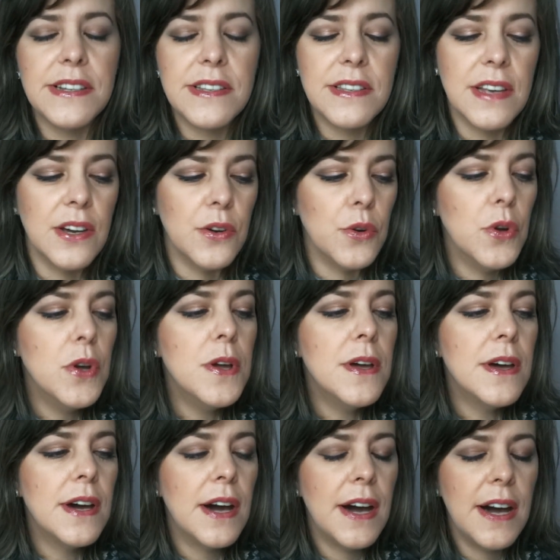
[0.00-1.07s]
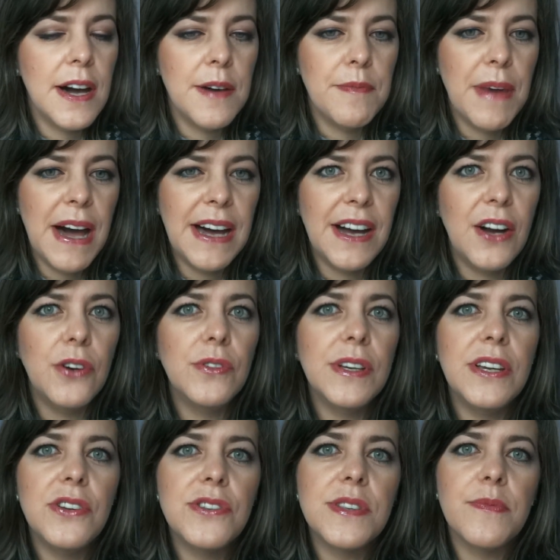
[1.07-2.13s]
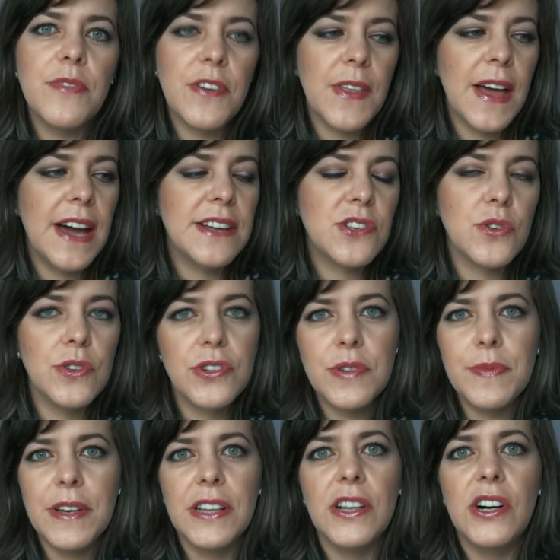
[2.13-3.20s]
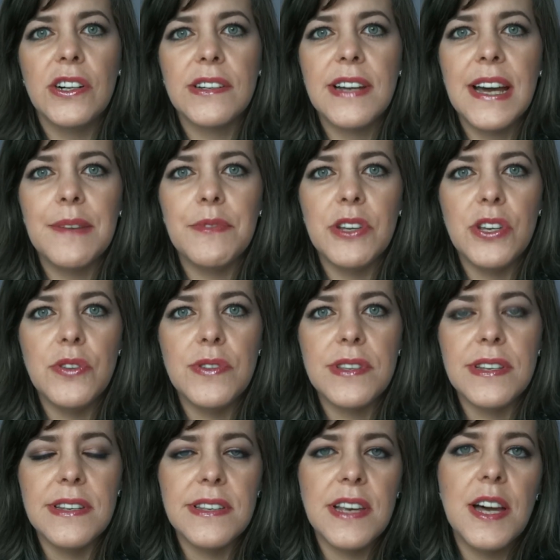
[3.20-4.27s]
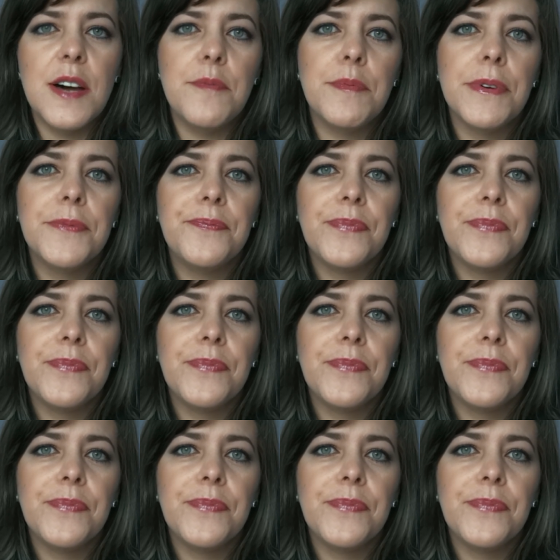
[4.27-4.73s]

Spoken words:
So I only use them for that, so it took me a long time to use these up.